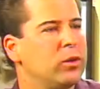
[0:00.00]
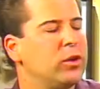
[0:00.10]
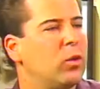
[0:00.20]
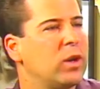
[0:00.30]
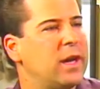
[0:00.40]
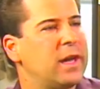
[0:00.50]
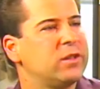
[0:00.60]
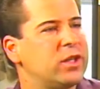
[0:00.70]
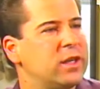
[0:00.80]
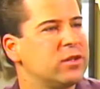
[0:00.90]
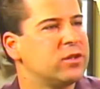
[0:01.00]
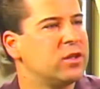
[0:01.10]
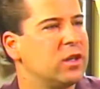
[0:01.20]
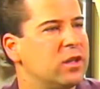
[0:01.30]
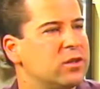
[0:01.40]
You know, when I had a chance
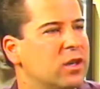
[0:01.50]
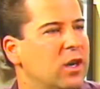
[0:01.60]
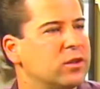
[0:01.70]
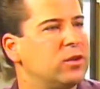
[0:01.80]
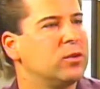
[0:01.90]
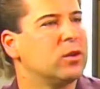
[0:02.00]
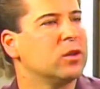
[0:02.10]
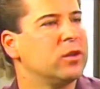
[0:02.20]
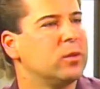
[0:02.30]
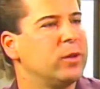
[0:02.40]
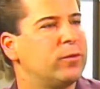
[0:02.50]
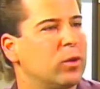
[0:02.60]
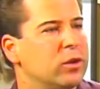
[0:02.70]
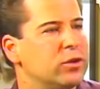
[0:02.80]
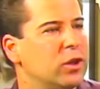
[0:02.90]
to talk to you earlier
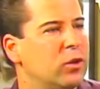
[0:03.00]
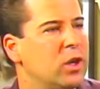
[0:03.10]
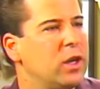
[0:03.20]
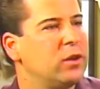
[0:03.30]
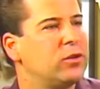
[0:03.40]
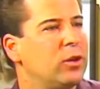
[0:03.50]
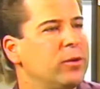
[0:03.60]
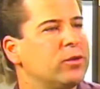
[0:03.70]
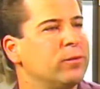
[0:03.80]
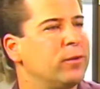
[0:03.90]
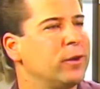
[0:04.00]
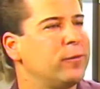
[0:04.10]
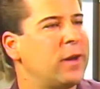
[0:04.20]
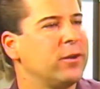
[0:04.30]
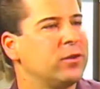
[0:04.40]
before the show, you told me some very
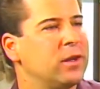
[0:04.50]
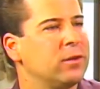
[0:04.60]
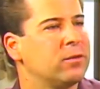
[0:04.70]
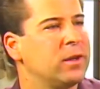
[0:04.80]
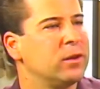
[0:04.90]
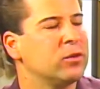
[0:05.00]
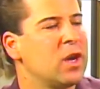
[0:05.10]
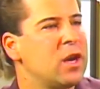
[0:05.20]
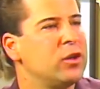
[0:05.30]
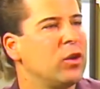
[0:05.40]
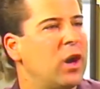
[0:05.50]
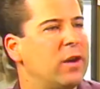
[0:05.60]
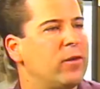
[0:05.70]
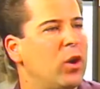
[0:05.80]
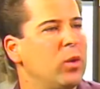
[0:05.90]
fascinating things. You know,
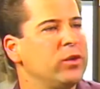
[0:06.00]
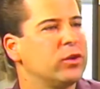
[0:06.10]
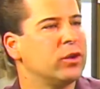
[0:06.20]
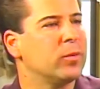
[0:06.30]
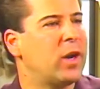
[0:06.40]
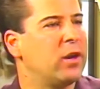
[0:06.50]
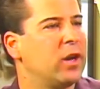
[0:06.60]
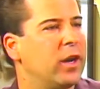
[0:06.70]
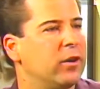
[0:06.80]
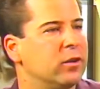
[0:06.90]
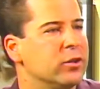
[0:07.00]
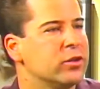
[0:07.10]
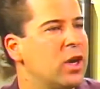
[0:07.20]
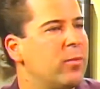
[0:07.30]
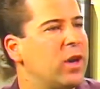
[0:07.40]
I've always heard about errors,
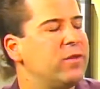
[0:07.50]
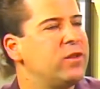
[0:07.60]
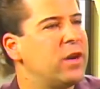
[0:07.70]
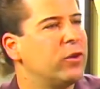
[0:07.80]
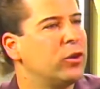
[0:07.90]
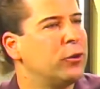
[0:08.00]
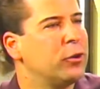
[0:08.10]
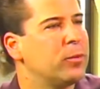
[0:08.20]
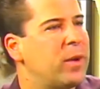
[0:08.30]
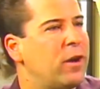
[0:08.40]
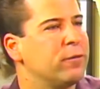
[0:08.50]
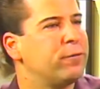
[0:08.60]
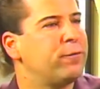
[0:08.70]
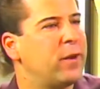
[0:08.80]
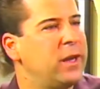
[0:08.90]
but I've never heard about
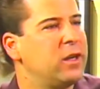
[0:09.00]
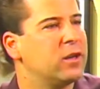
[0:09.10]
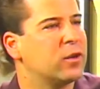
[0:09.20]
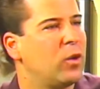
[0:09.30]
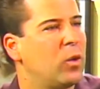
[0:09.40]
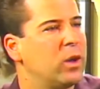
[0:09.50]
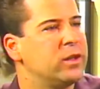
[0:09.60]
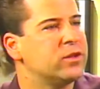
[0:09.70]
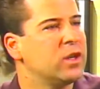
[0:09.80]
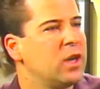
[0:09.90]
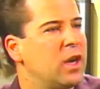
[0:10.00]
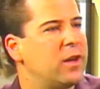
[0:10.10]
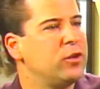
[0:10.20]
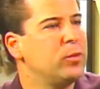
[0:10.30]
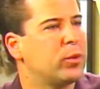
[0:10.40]
fake coins.
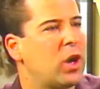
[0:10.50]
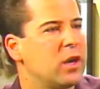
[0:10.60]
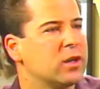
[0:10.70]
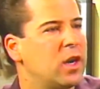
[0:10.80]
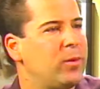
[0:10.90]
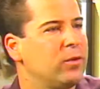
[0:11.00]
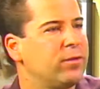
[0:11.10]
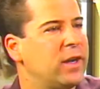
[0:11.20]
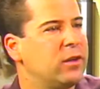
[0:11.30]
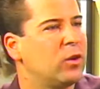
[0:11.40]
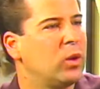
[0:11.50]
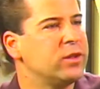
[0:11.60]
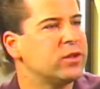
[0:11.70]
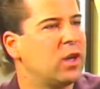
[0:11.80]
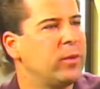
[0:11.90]
And you brought a couple of fake
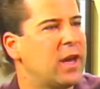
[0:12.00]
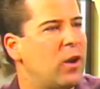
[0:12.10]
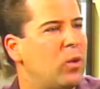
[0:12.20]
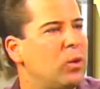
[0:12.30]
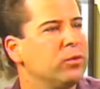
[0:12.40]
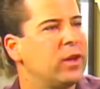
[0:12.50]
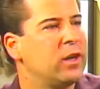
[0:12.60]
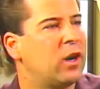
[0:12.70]
coins. Tell me how old they